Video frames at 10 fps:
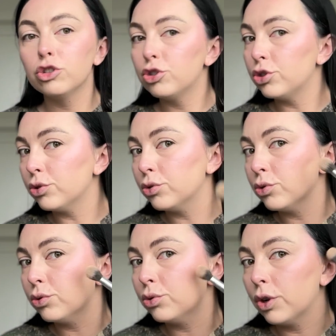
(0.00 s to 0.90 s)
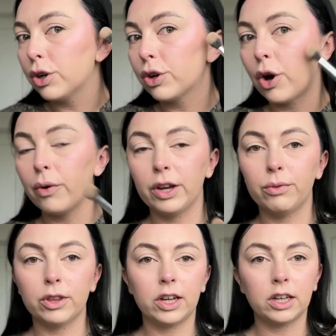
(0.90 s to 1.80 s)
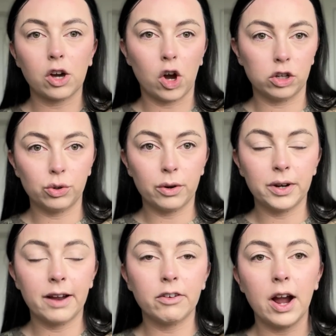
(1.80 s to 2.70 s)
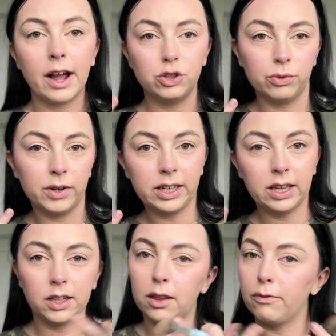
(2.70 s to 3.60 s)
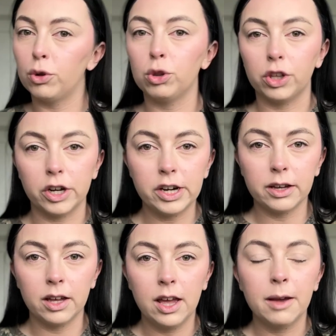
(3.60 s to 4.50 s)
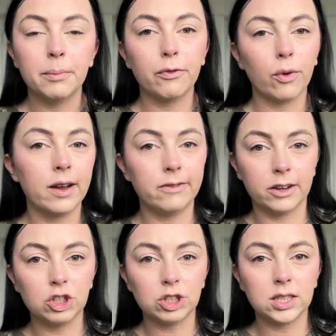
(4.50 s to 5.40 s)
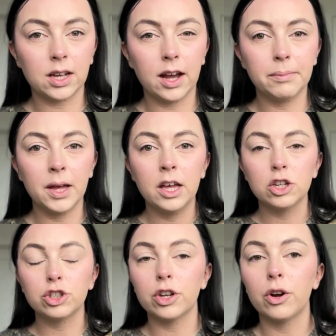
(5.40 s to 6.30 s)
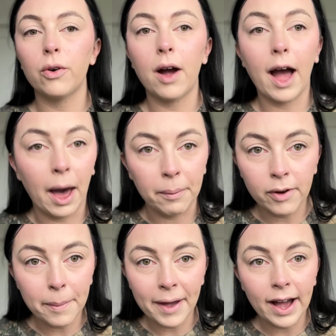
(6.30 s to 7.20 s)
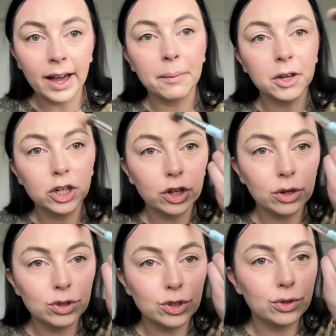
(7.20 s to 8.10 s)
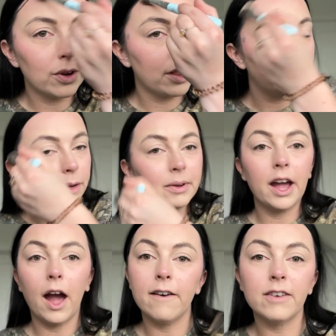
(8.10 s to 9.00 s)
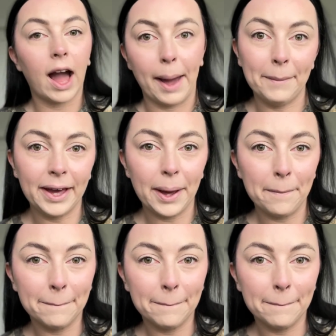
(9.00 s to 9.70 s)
to go in with like a contour or whatever. I do want to get like the full look before I finish this up. So I'll be right back. I'm gonna go do a little bit of eye makeup.